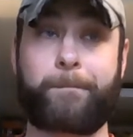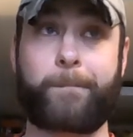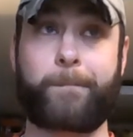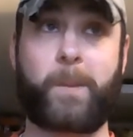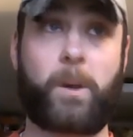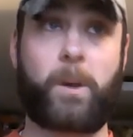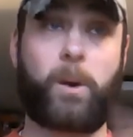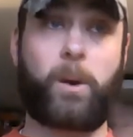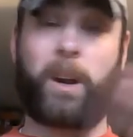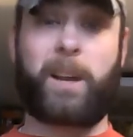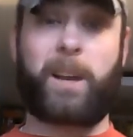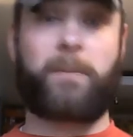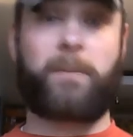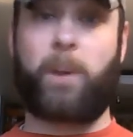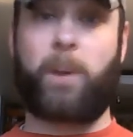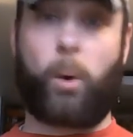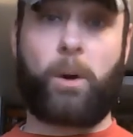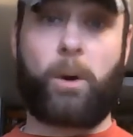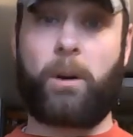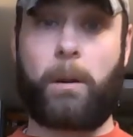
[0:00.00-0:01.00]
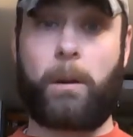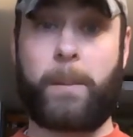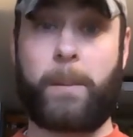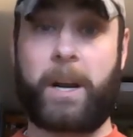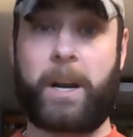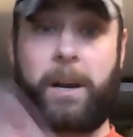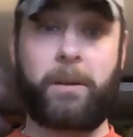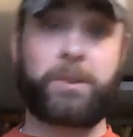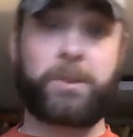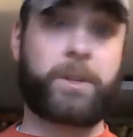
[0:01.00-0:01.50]
You can even order them
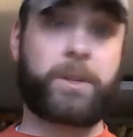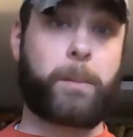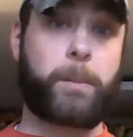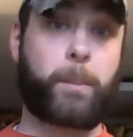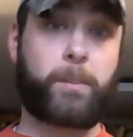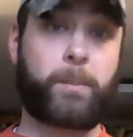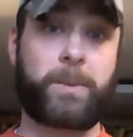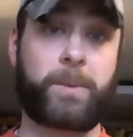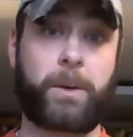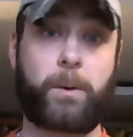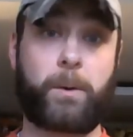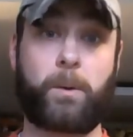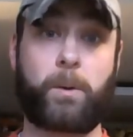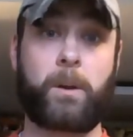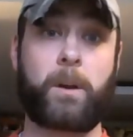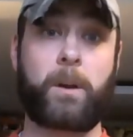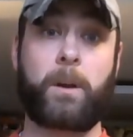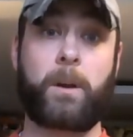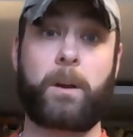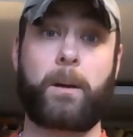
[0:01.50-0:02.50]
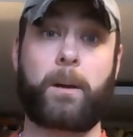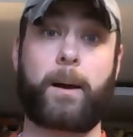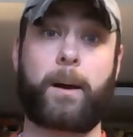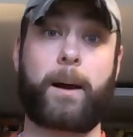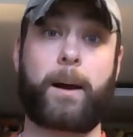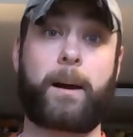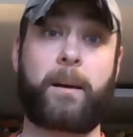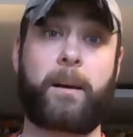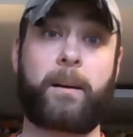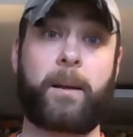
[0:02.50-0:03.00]
and he'll ship them to you.
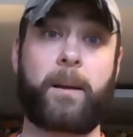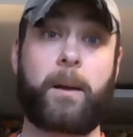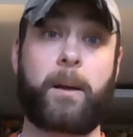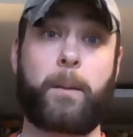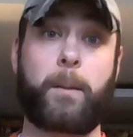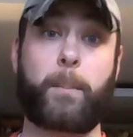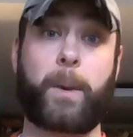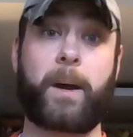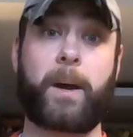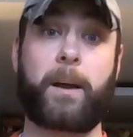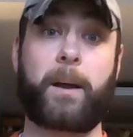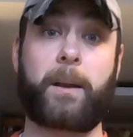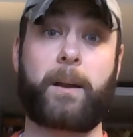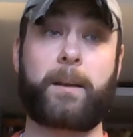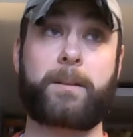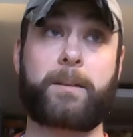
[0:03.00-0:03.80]
But